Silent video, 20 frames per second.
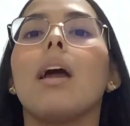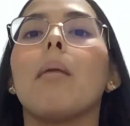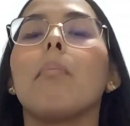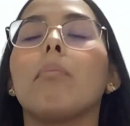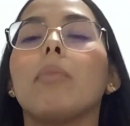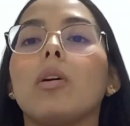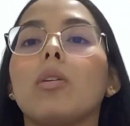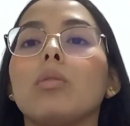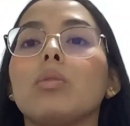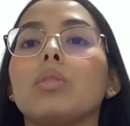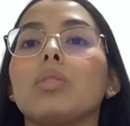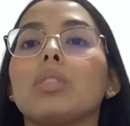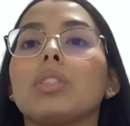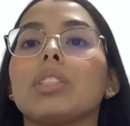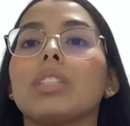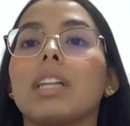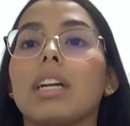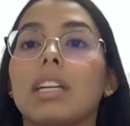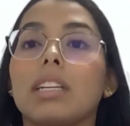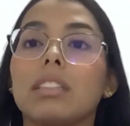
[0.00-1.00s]
pose
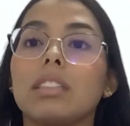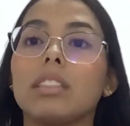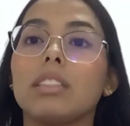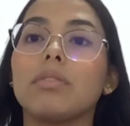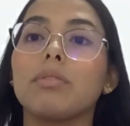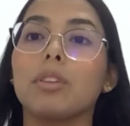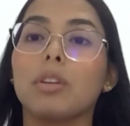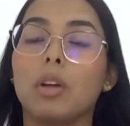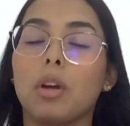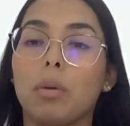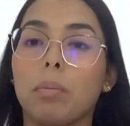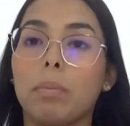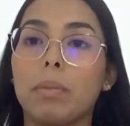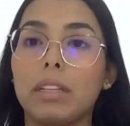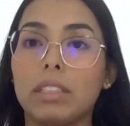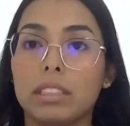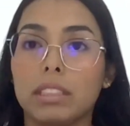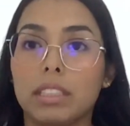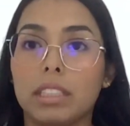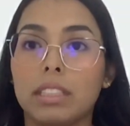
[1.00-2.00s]
challenges for
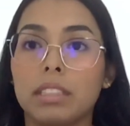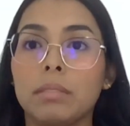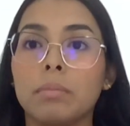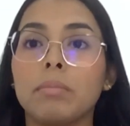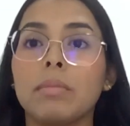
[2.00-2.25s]
business.